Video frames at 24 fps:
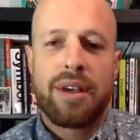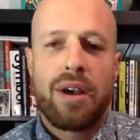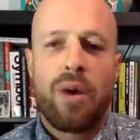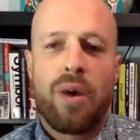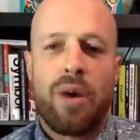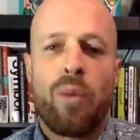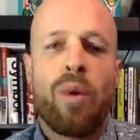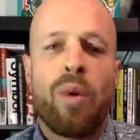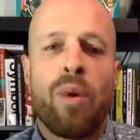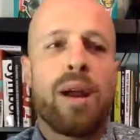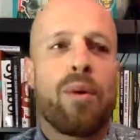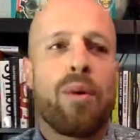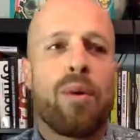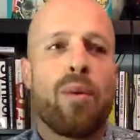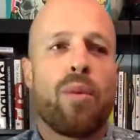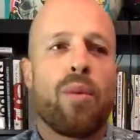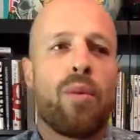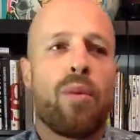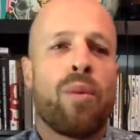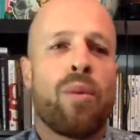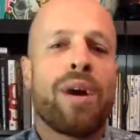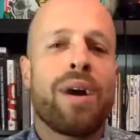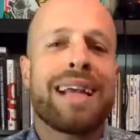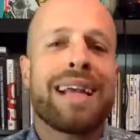What
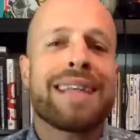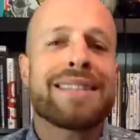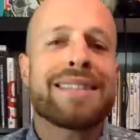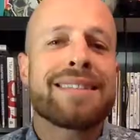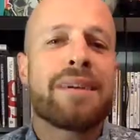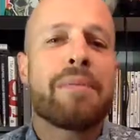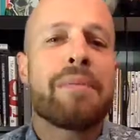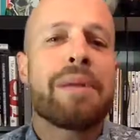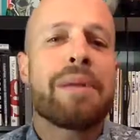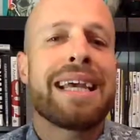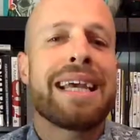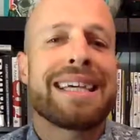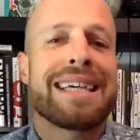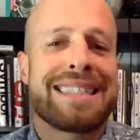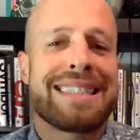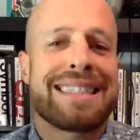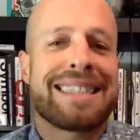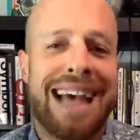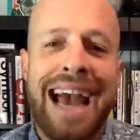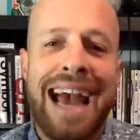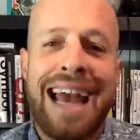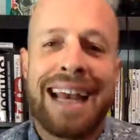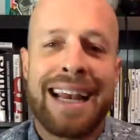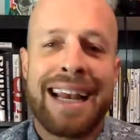gets somebody
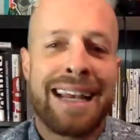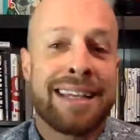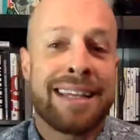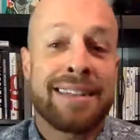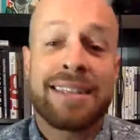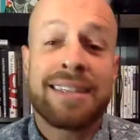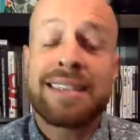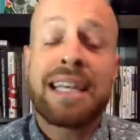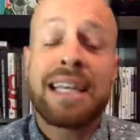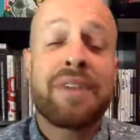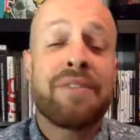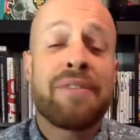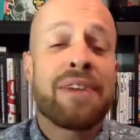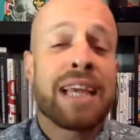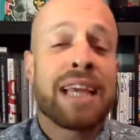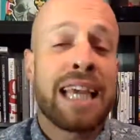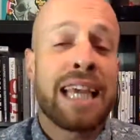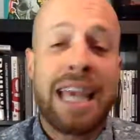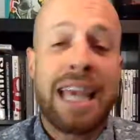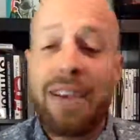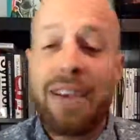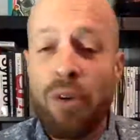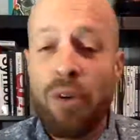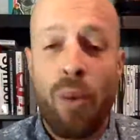excited and doesn't even
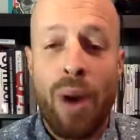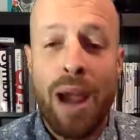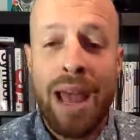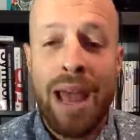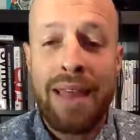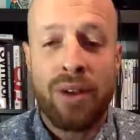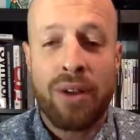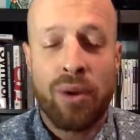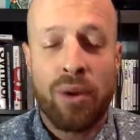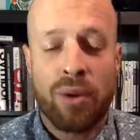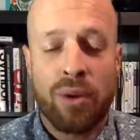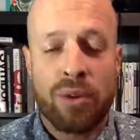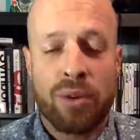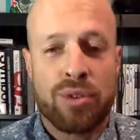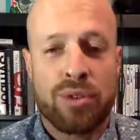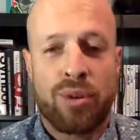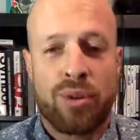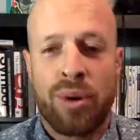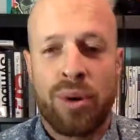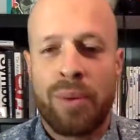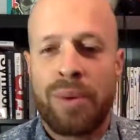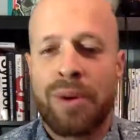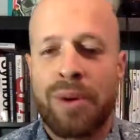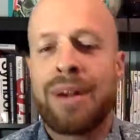give away the whole
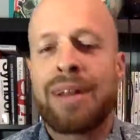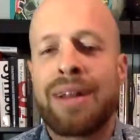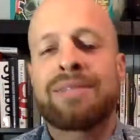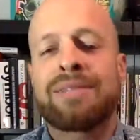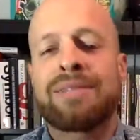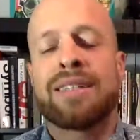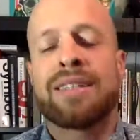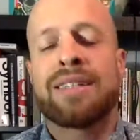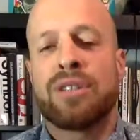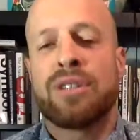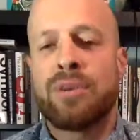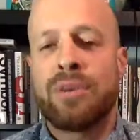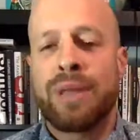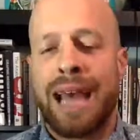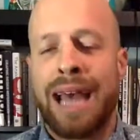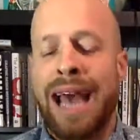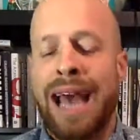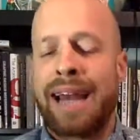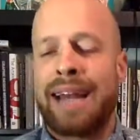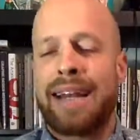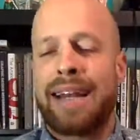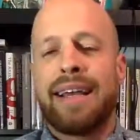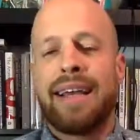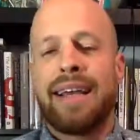story? We don't have to do
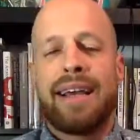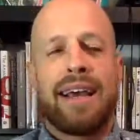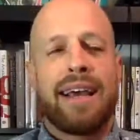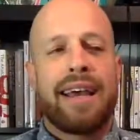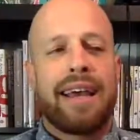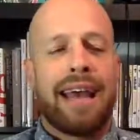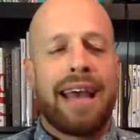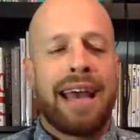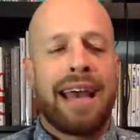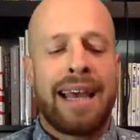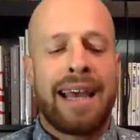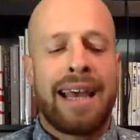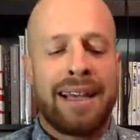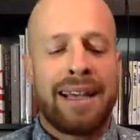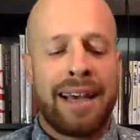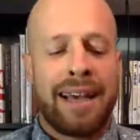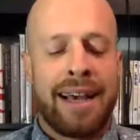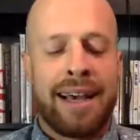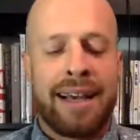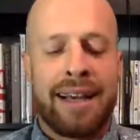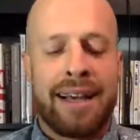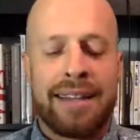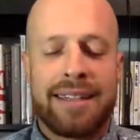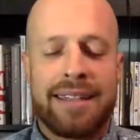that. And
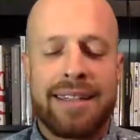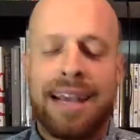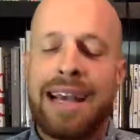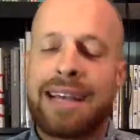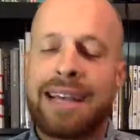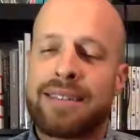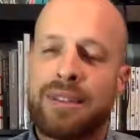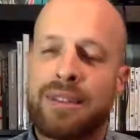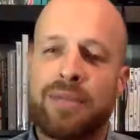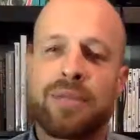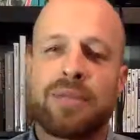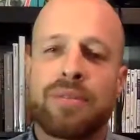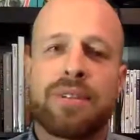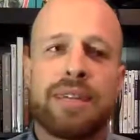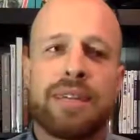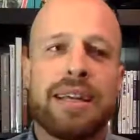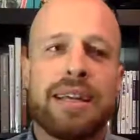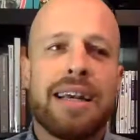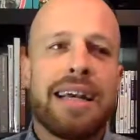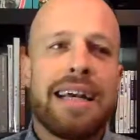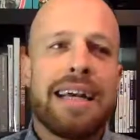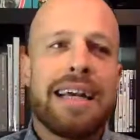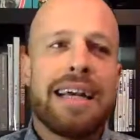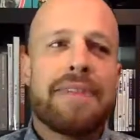yeah, so
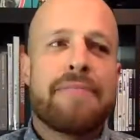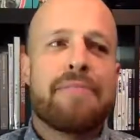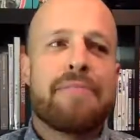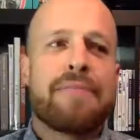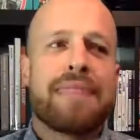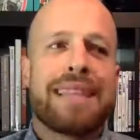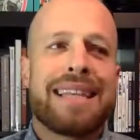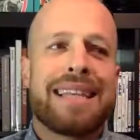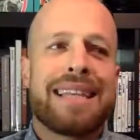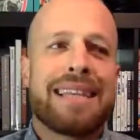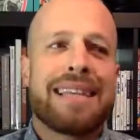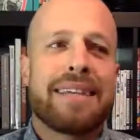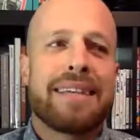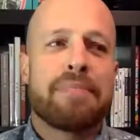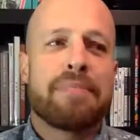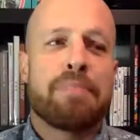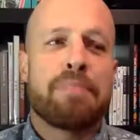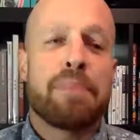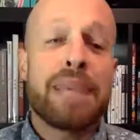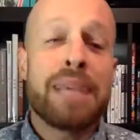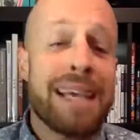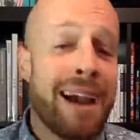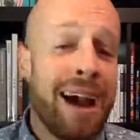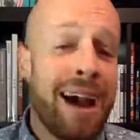
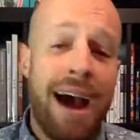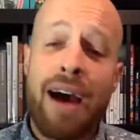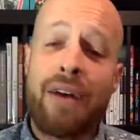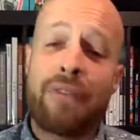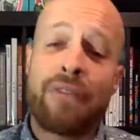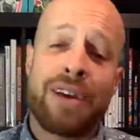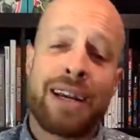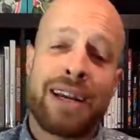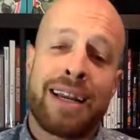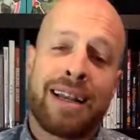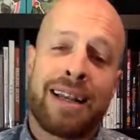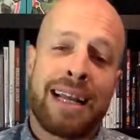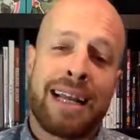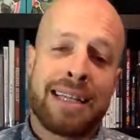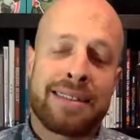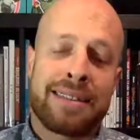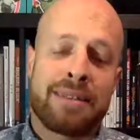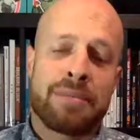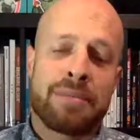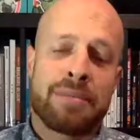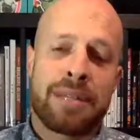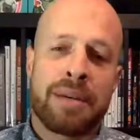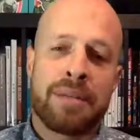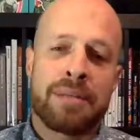be confident in that
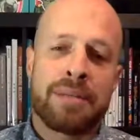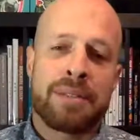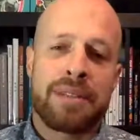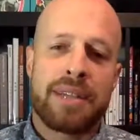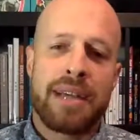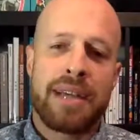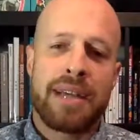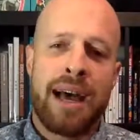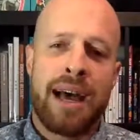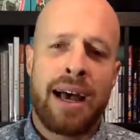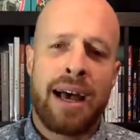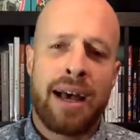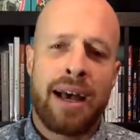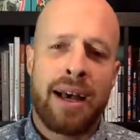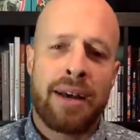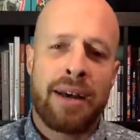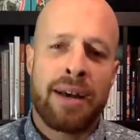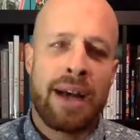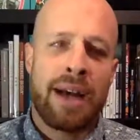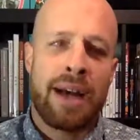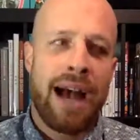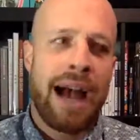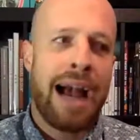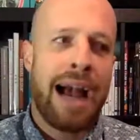sometimes.
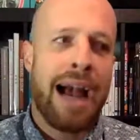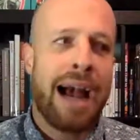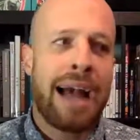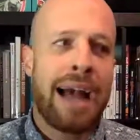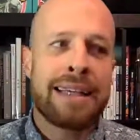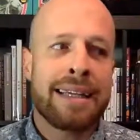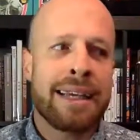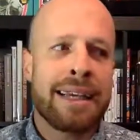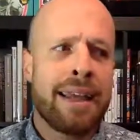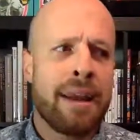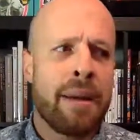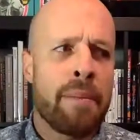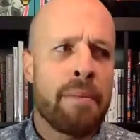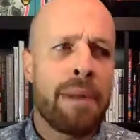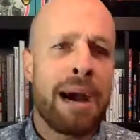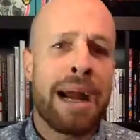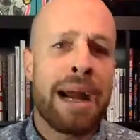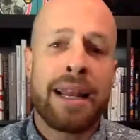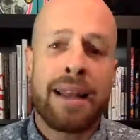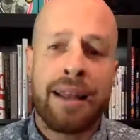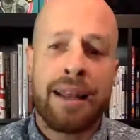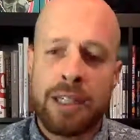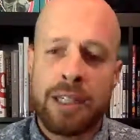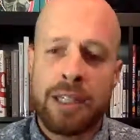I did a
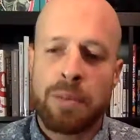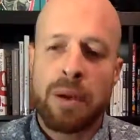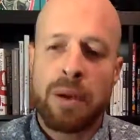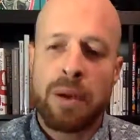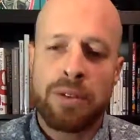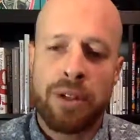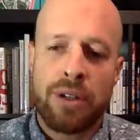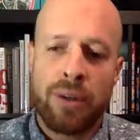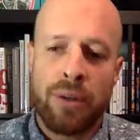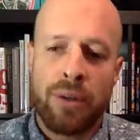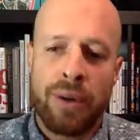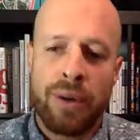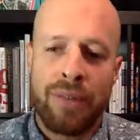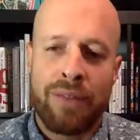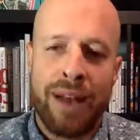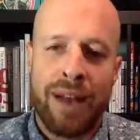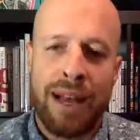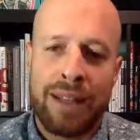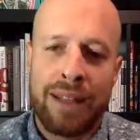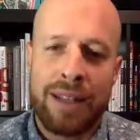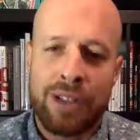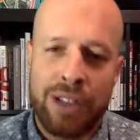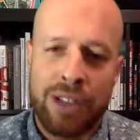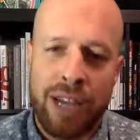Mighty Ducks poster with
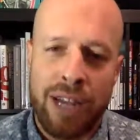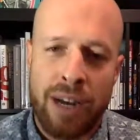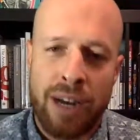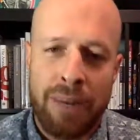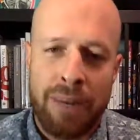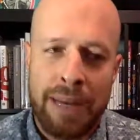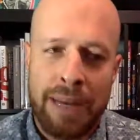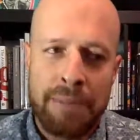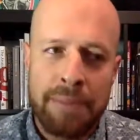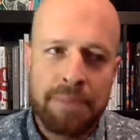Violent Gentlemen,